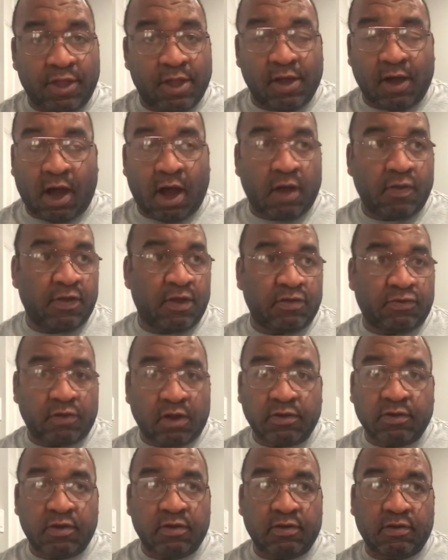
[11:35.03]
Are the
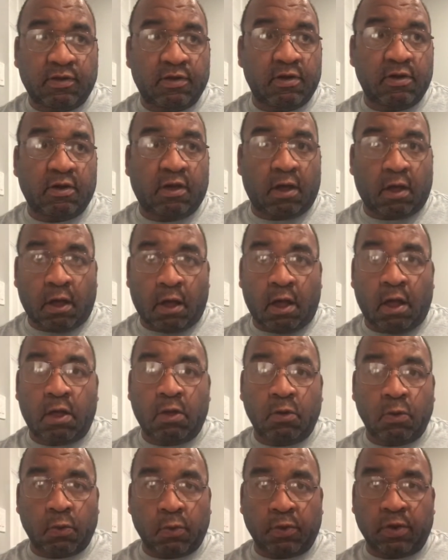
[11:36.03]
instructors here all
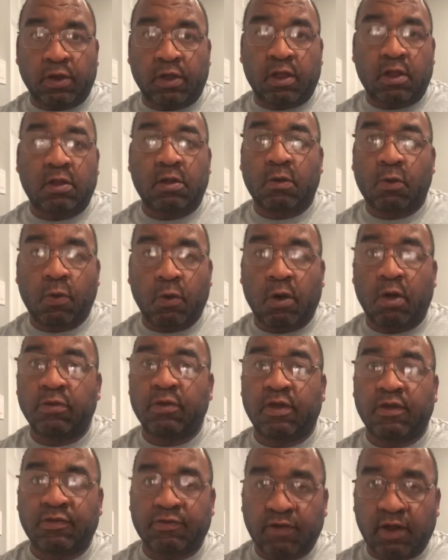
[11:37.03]
real world
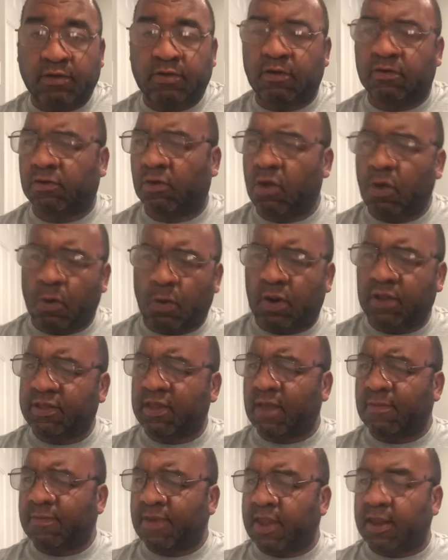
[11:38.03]
instructors? Oh, what does
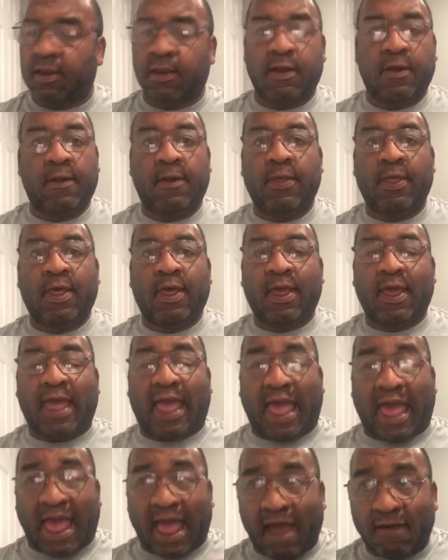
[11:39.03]
that mean?
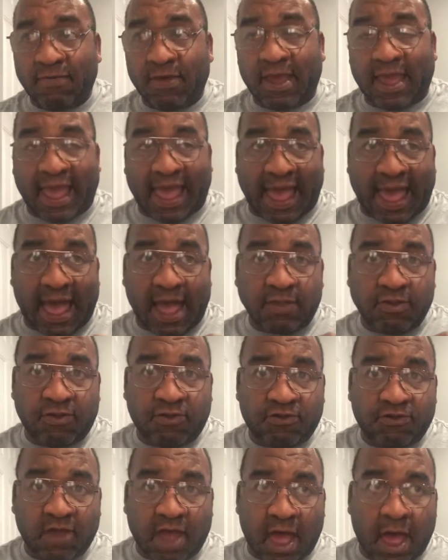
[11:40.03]
Have they had
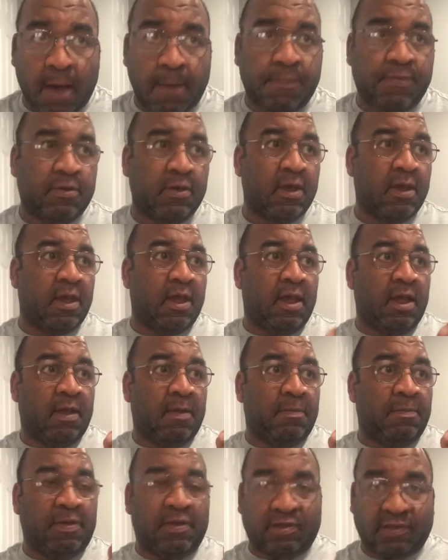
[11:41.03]
jobs
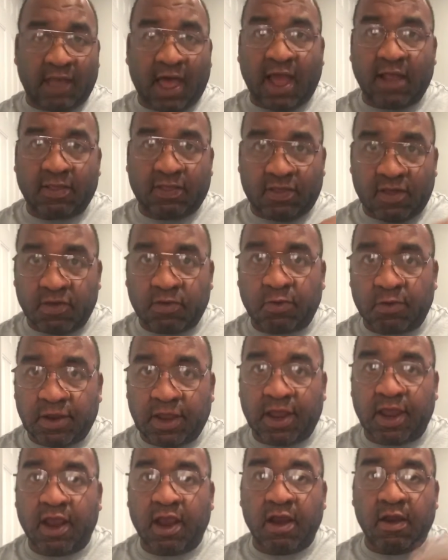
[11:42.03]
besides this one
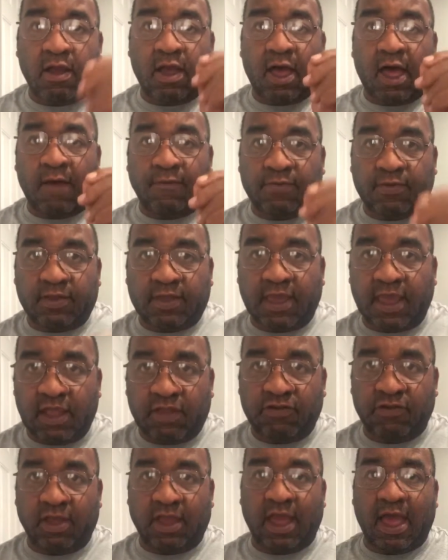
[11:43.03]
here of
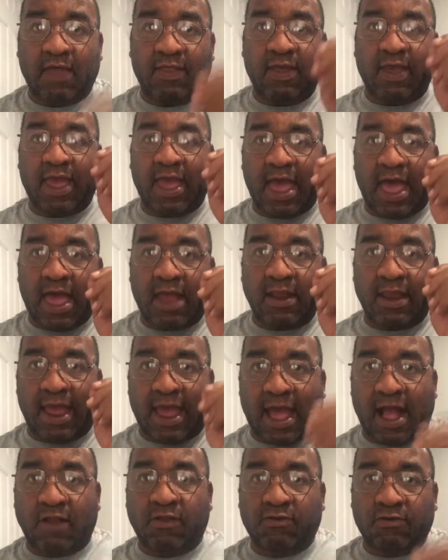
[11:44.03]
teaching? Have they had
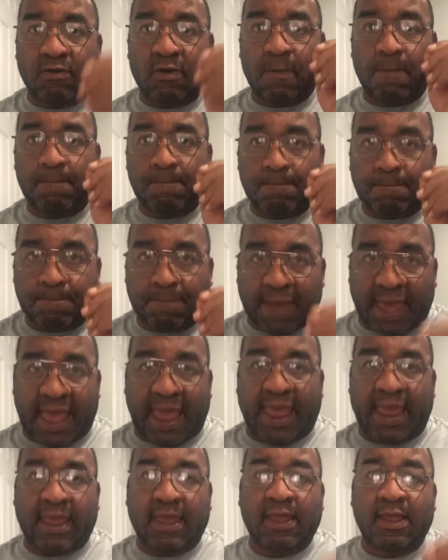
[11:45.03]
actual
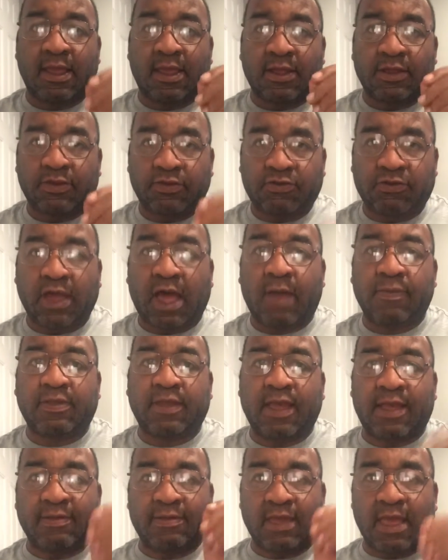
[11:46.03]
paying jobs
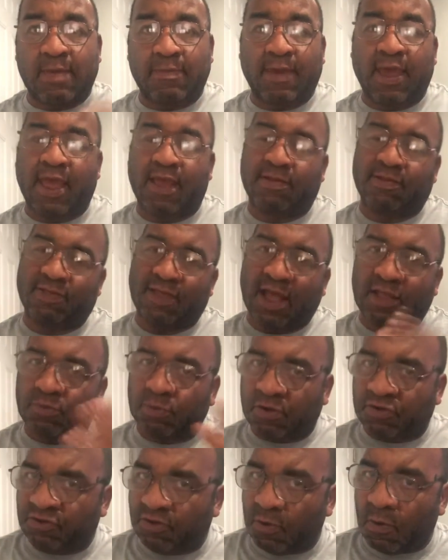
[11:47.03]
as MAs? That's
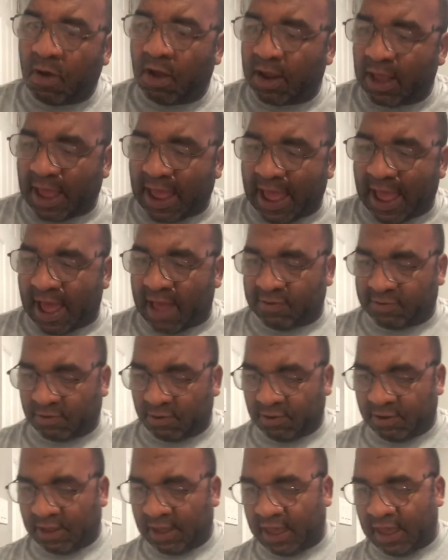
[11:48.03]
what you want to ask,
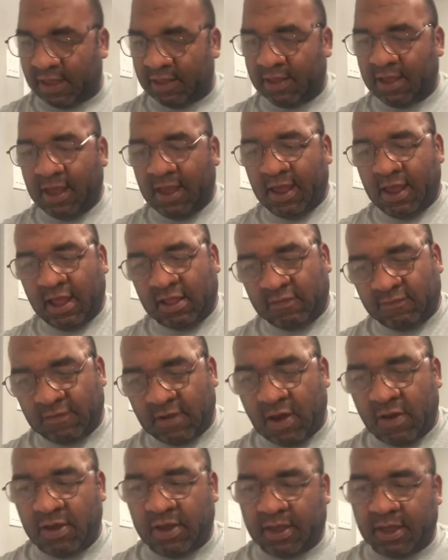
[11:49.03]
okay? It's
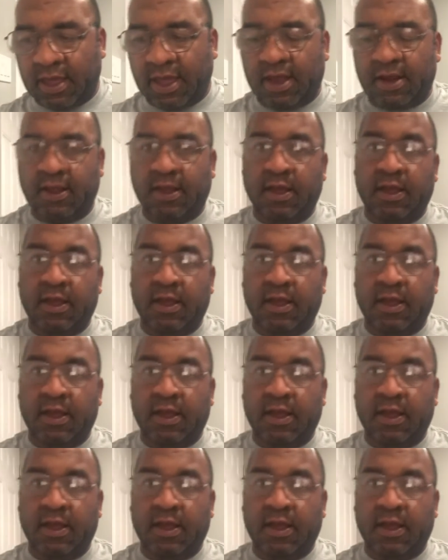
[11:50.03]
very good.